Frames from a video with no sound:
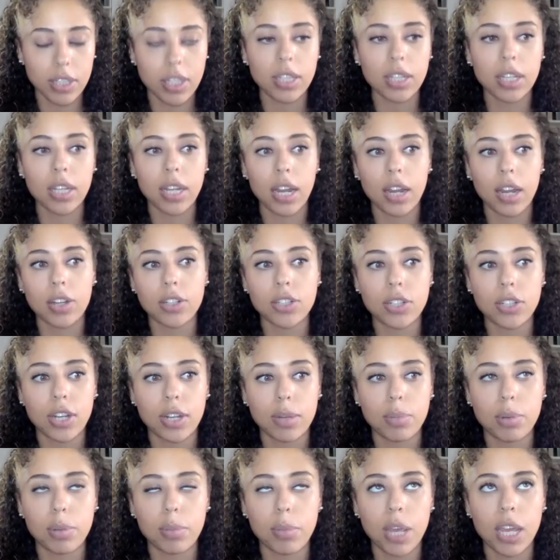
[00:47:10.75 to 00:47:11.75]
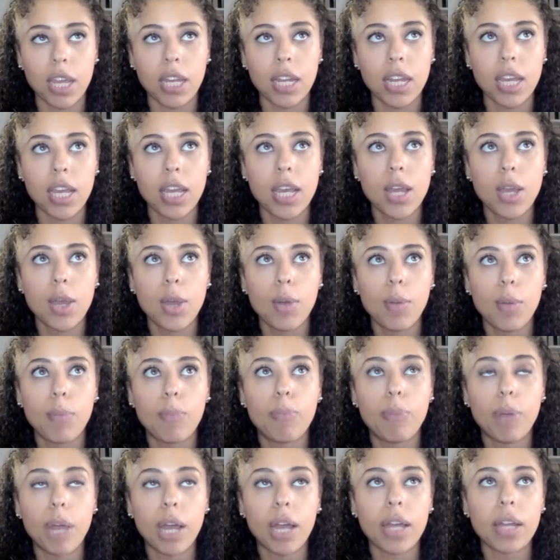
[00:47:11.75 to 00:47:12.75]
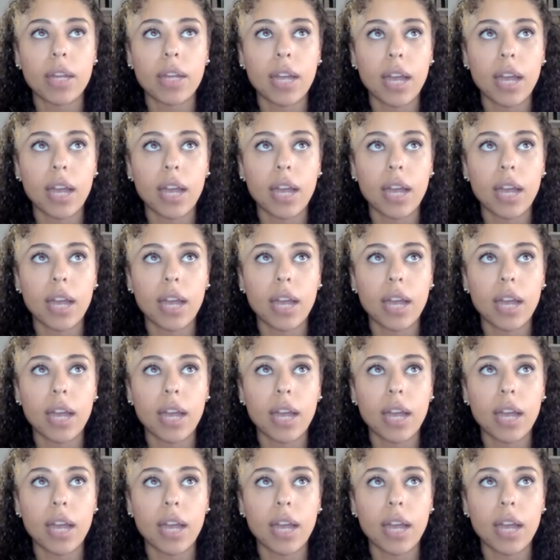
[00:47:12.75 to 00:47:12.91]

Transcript: The character had been made, but